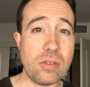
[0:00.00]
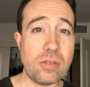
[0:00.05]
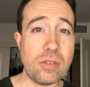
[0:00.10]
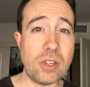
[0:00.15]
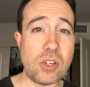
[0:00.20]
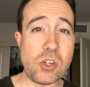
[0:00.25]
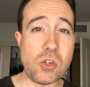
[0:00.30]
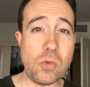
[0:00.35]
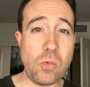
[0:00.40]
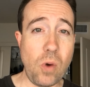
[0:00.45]

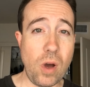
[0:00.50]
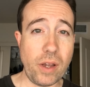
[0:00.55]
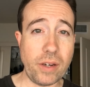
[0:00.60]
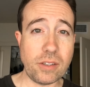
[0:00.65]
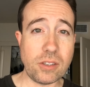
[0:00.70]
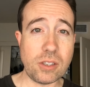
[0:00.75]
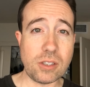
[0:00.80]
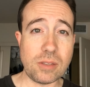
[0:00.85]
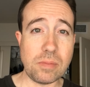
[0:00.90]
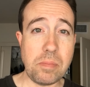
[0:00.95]
that you want.
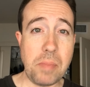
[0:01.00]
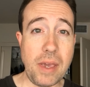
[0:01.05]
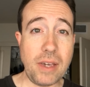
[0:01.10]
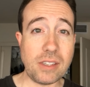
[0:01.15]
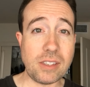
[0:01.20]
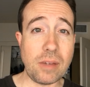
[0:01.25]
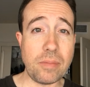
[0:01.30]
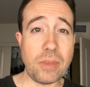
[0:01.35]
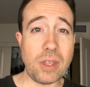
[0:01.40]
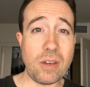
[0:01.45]
Just make
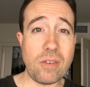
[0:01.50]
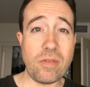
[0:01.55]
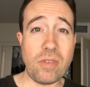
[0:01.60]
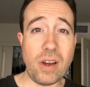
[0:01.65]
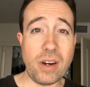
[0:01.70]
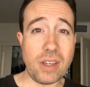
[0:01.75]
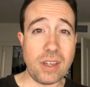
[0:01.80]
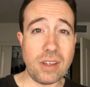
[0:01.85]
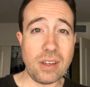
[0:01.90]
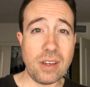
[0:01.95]
something
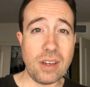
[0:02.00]
funny.